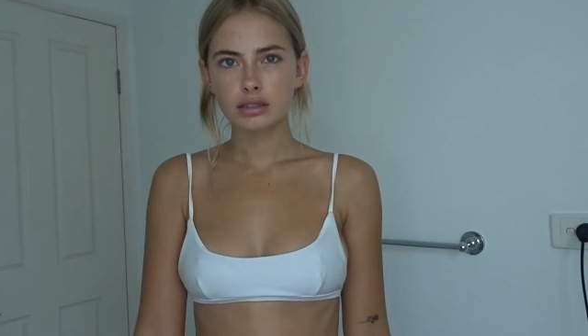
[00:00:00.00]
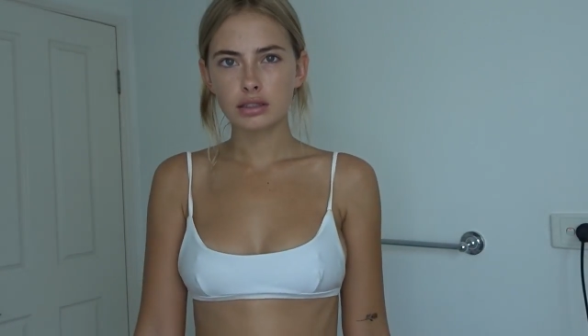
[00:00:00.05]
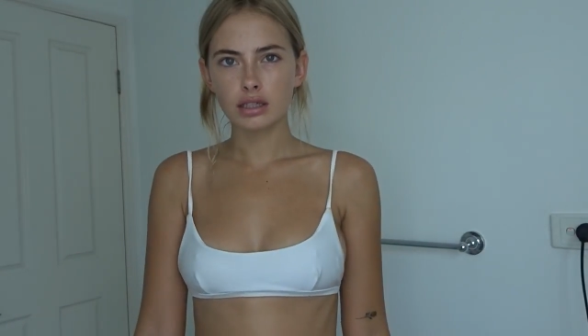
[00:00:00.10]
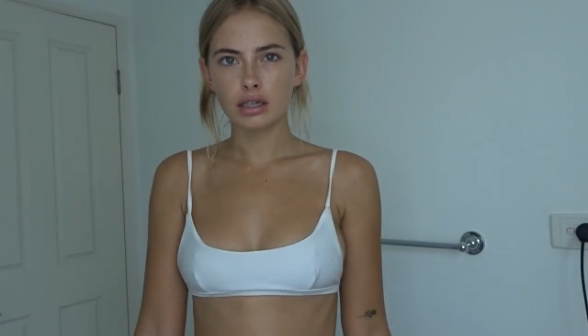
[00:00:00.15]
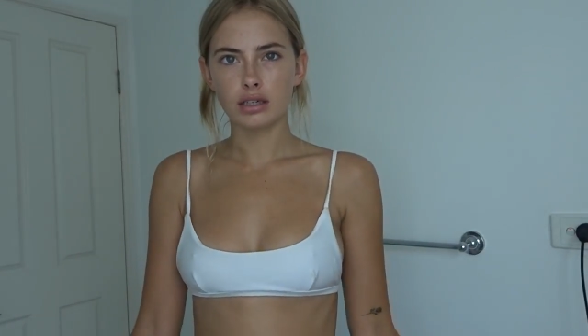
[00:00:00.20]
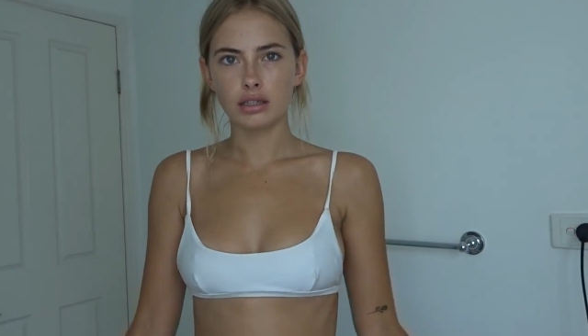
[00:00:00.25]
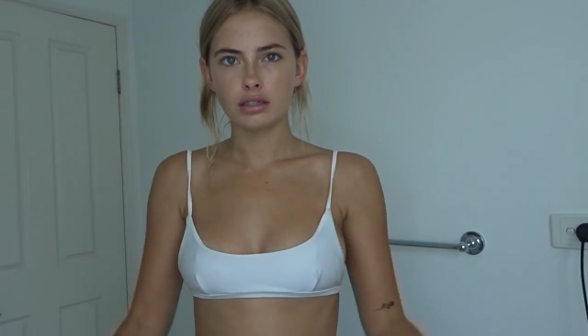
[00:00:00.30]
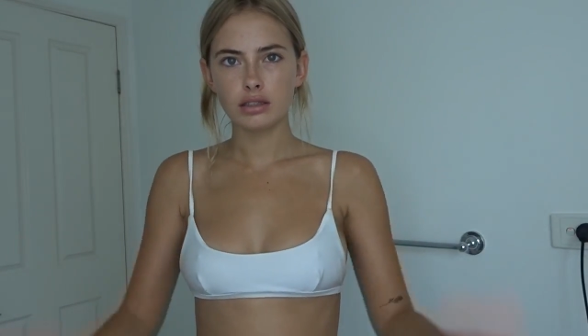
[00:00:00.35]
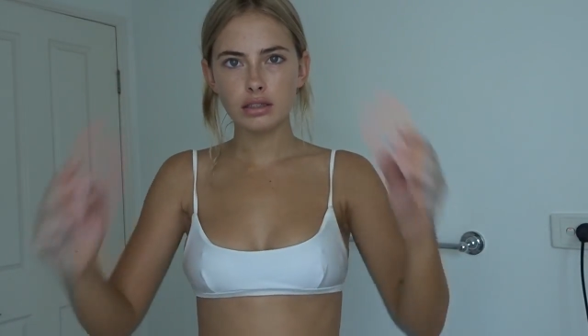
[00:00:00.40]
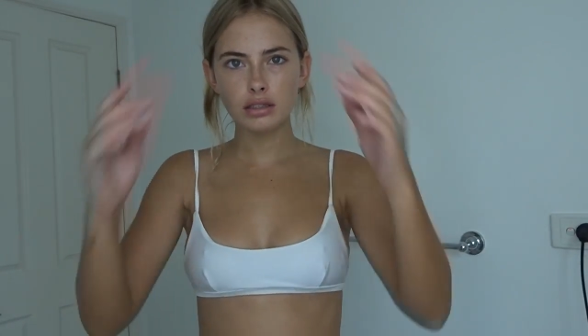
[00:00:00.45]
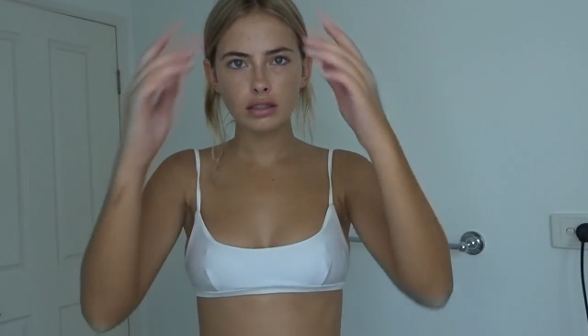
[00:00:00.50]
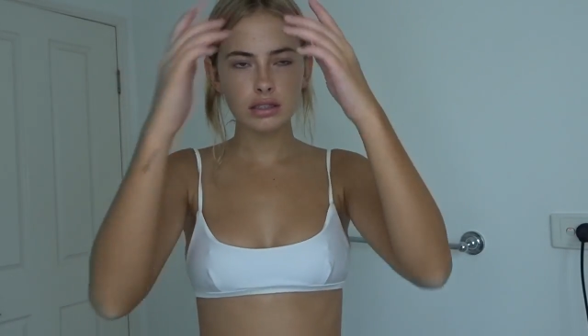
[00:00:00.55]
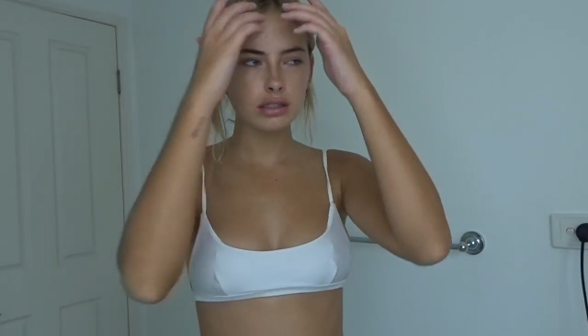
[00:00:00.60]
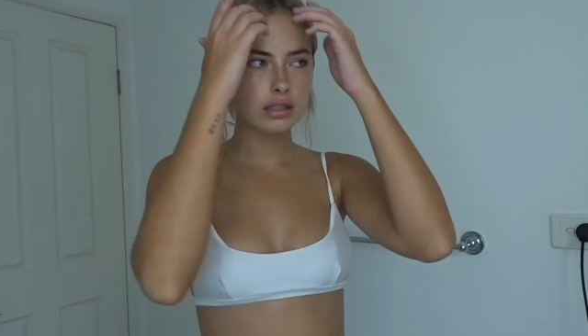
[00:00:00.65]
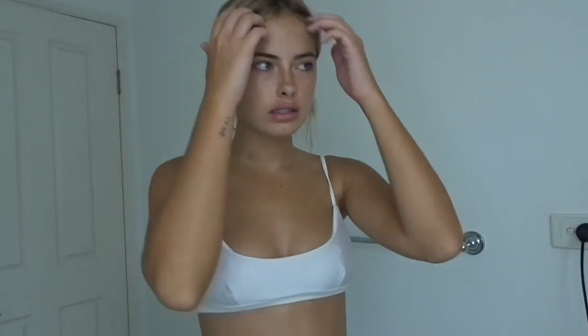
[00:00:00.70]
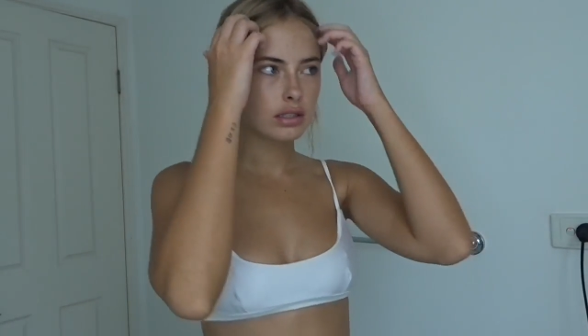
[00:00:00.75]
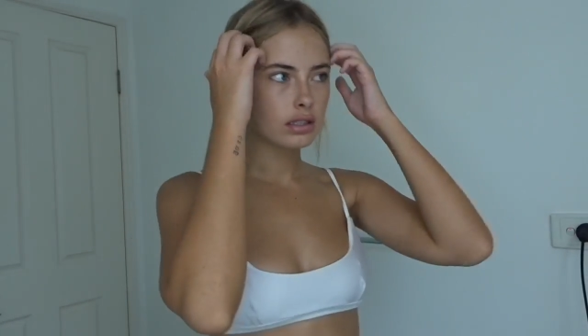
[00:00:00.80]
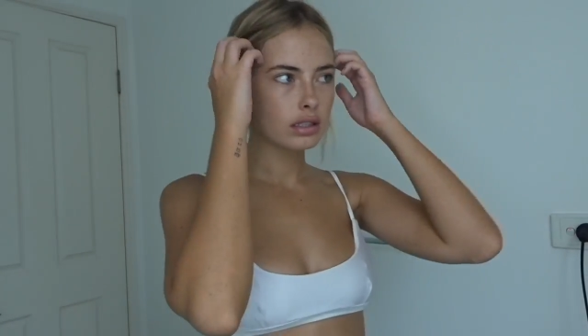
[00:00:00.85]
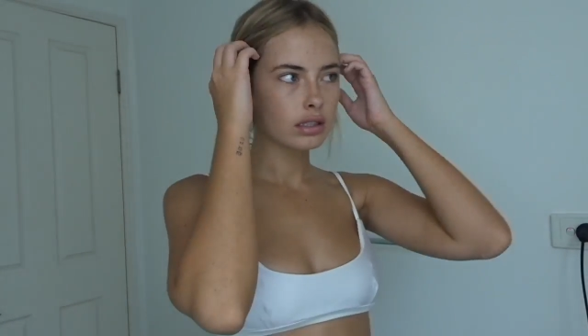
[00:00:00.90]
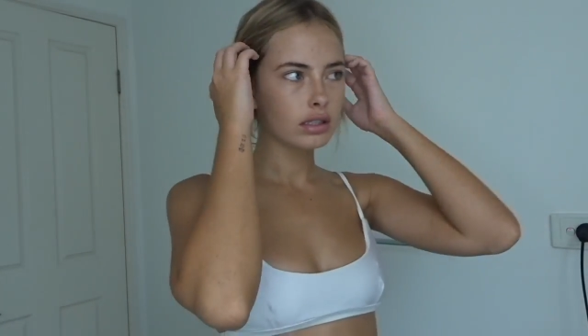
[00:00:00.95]

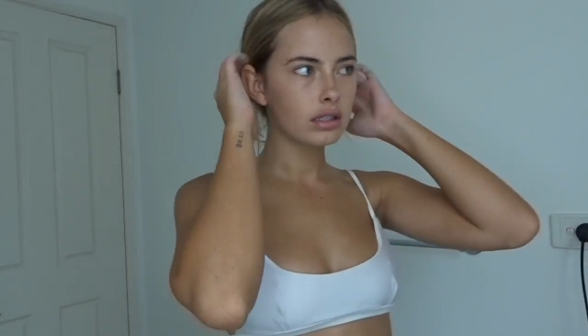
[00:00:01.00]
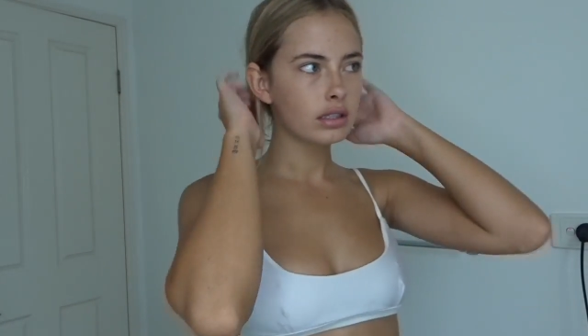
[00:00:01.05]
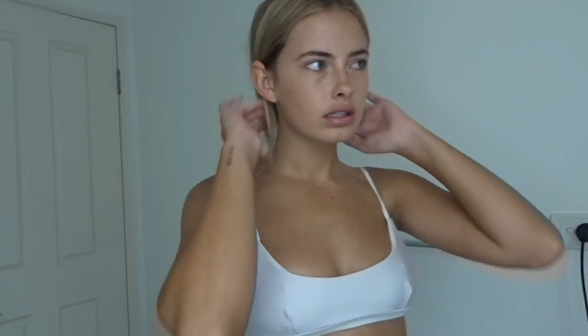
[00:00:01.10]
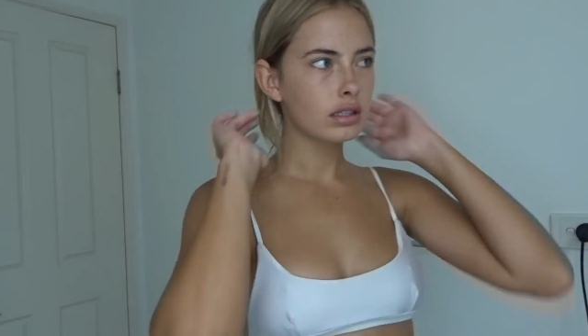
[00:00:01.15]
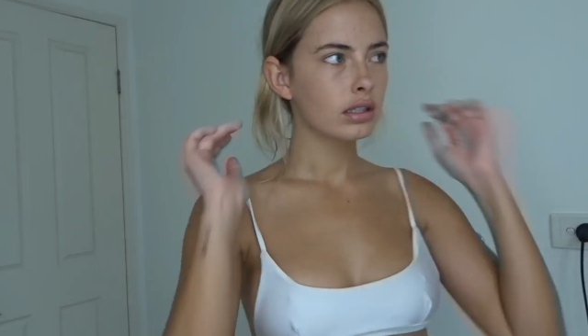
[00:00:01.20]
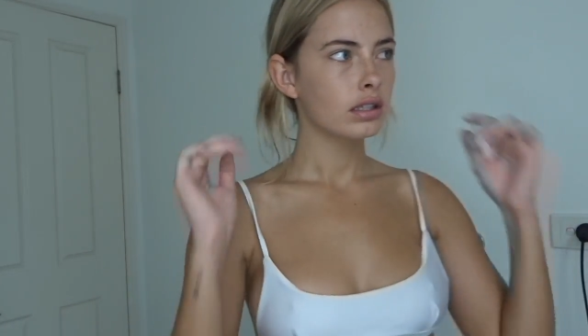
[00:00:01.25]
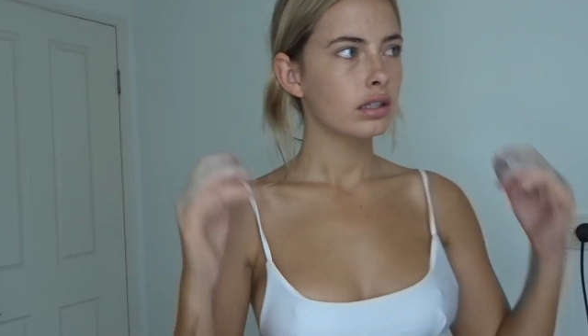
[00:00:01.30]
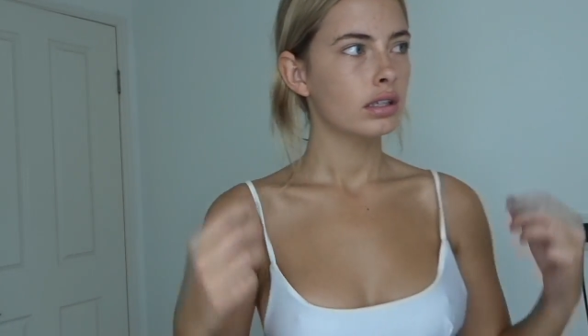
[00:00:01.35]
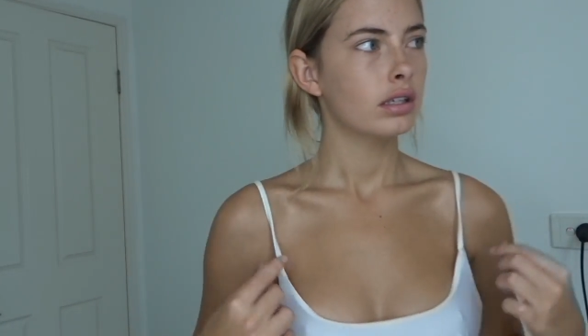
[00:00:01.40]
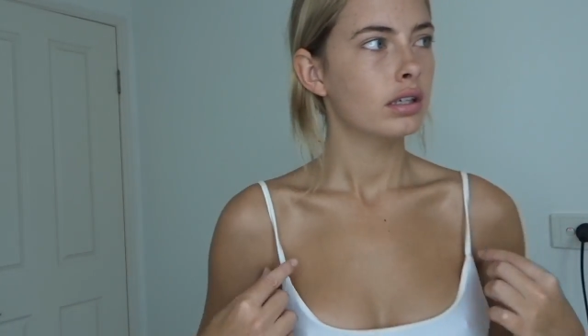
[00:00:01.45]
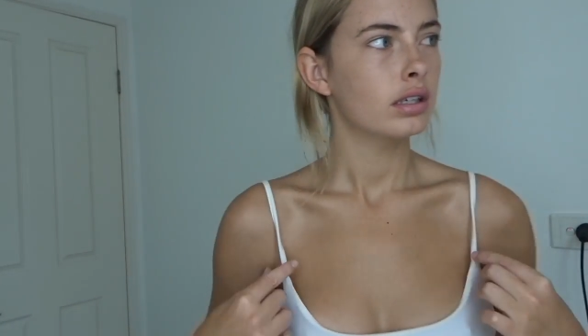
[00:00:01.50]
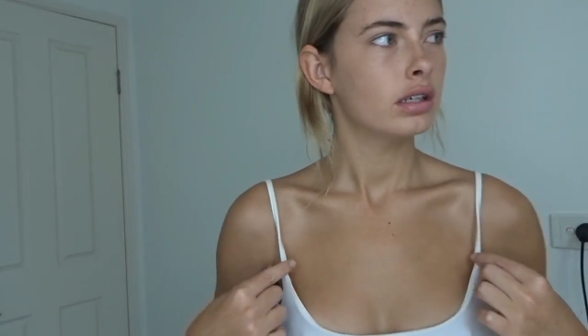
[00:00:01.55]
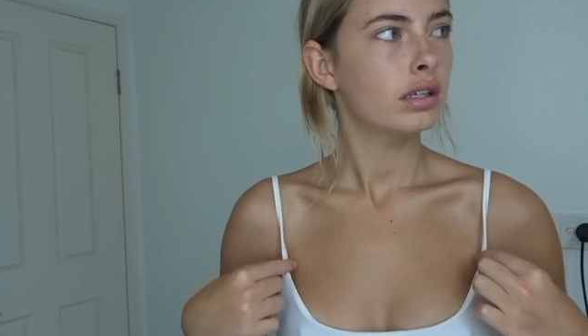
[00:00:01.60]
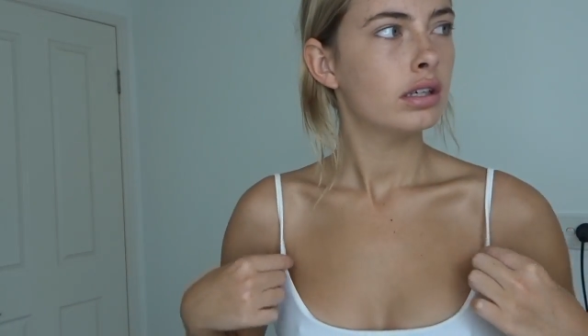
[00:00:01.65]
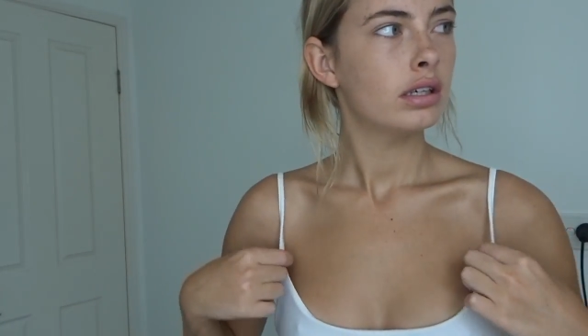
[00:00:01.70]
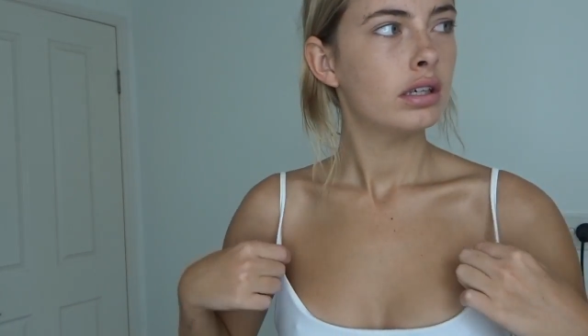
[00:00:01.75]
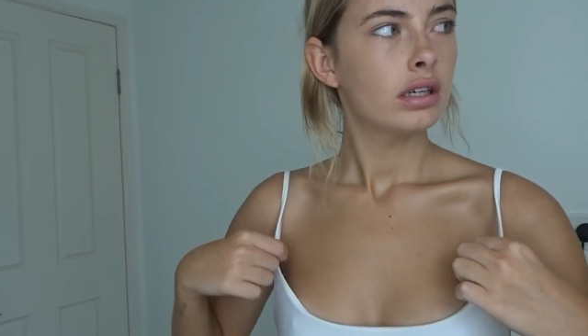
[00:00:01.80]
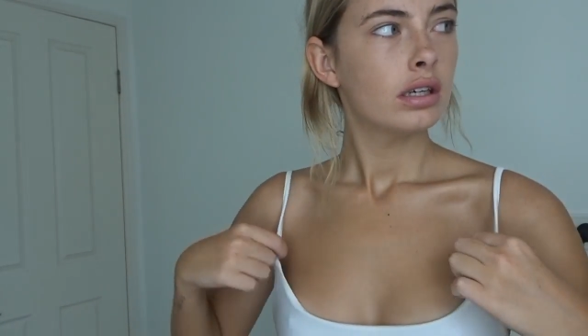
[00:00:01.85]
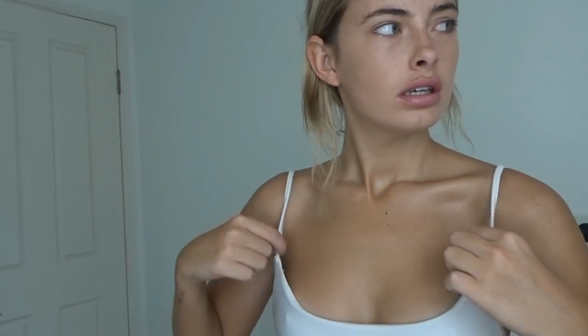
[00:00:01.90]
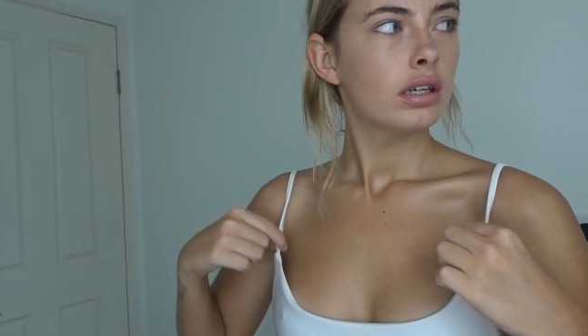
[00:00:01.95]
done.
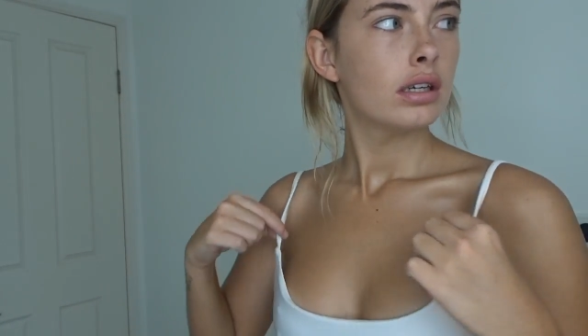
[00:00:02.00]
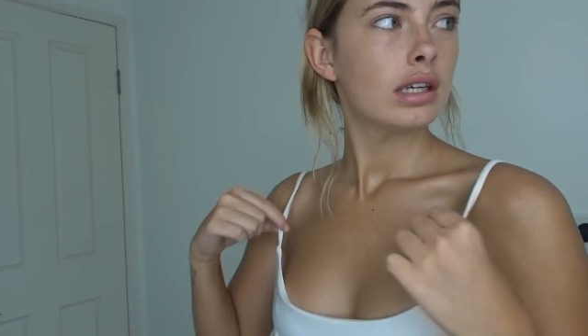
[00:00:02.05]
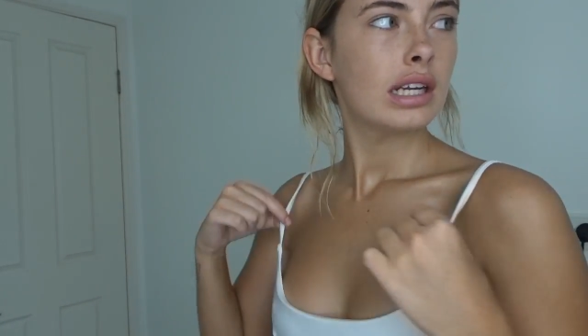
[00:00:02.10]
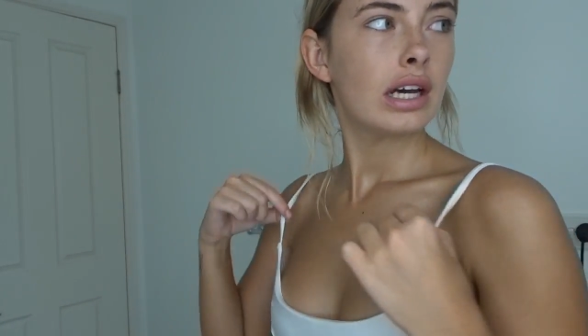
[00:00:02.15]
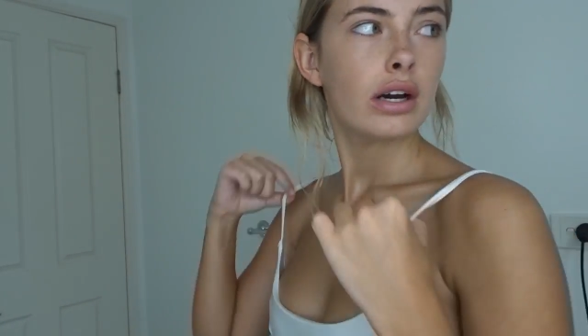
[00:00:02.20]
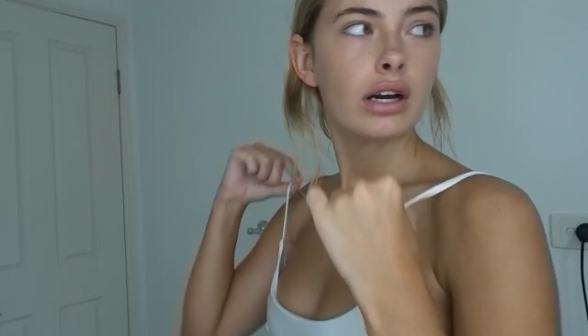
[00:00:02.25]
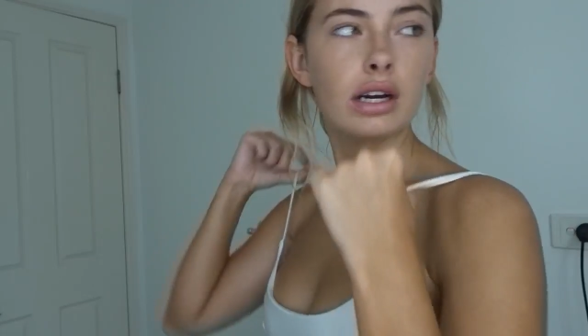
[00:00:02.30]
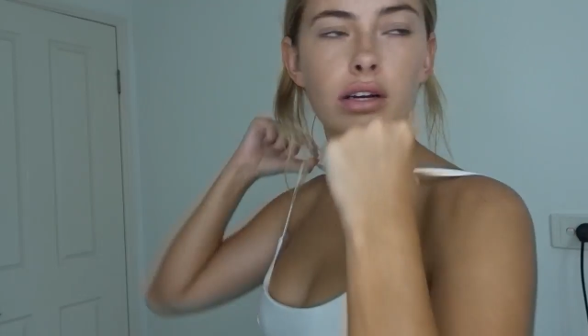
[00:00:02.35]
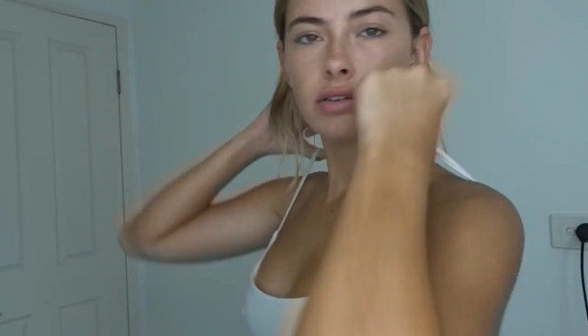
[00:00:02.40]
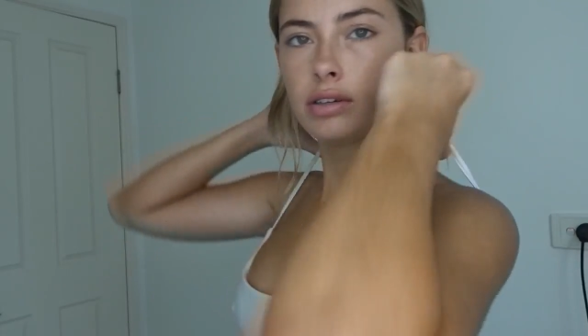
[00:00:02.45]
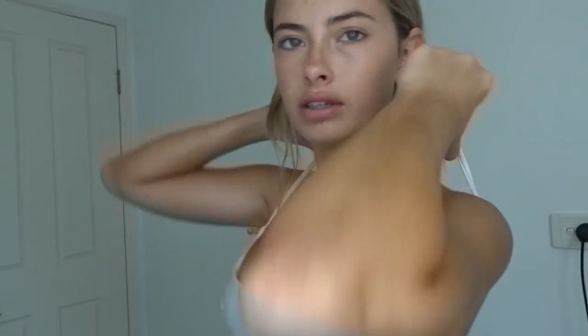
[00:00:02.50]
Now, I